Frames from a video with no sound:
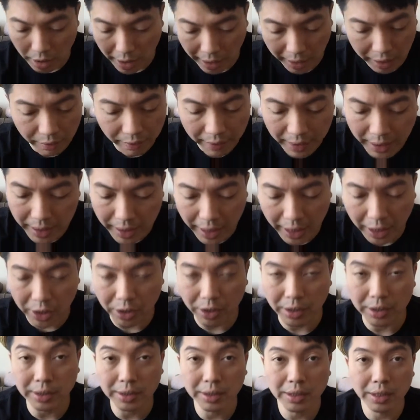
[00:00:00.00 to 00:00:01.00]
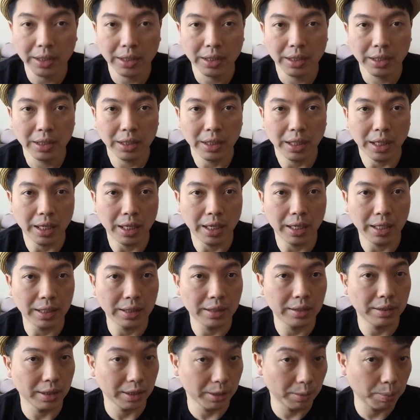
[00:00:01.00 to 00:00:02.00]
activating actions,
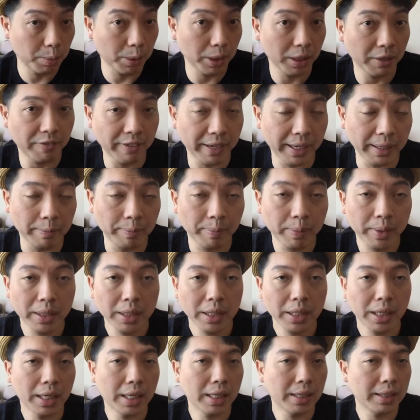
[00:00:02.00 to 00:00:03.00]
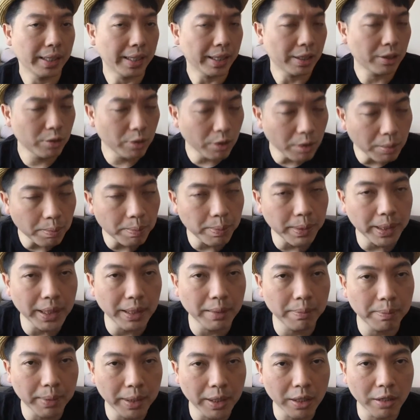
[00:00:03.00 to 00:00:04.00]
is pretty fun. There could be
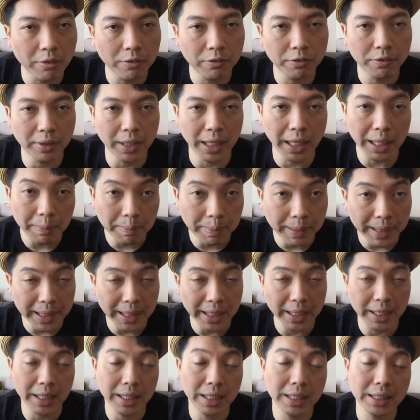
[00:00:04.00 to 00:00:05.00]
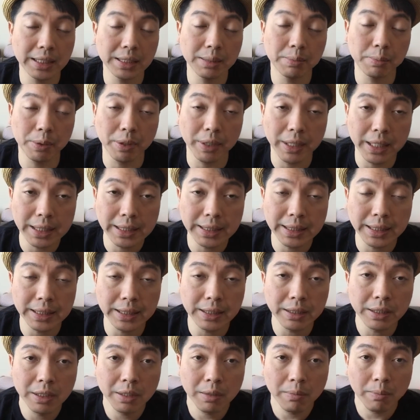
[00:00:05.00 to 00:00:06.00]
a bit of AP and analysis
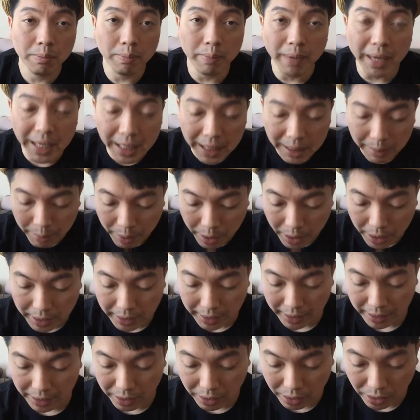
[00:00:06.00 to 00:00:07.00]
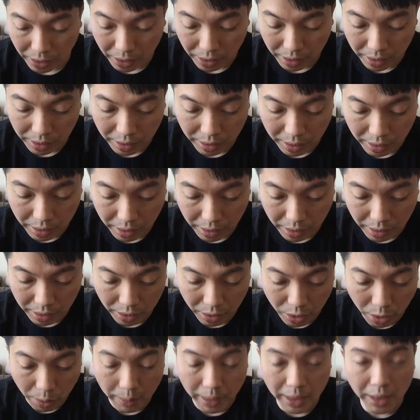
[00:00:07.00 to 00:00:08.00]
paralysis, mainly because there's
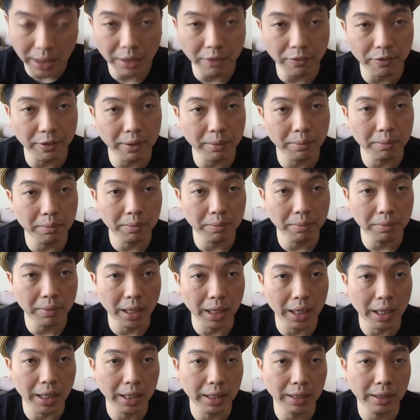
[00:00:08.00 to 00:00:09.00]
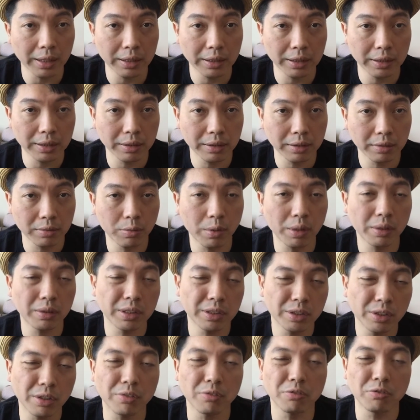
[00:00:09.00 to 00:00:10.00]
so many different, well,
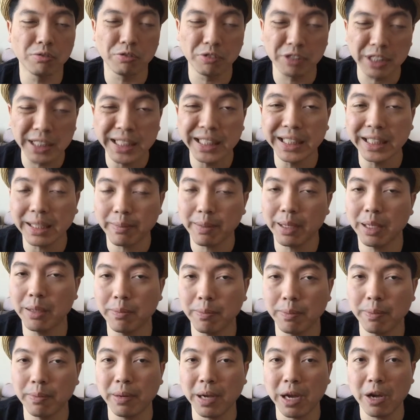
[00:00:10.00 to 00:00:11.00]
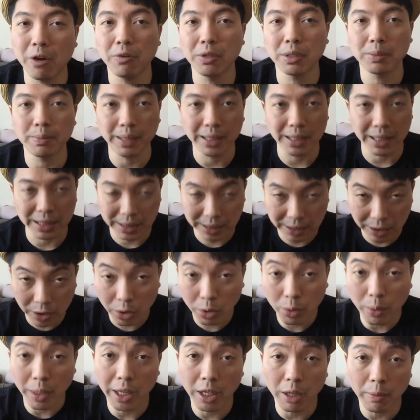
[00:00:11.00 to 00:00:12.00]
there's not really that many powers, but there's
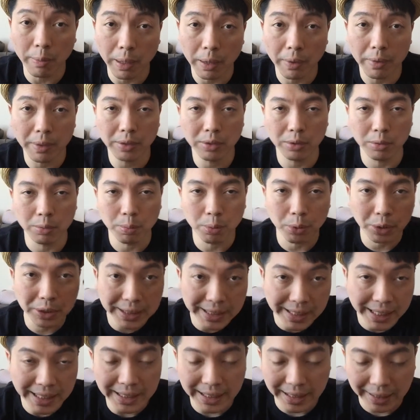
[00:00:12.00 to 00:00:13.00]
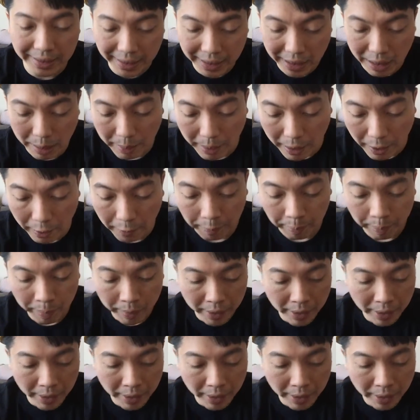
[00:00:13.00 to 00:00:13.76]
still quite a lot of powers to process and think about.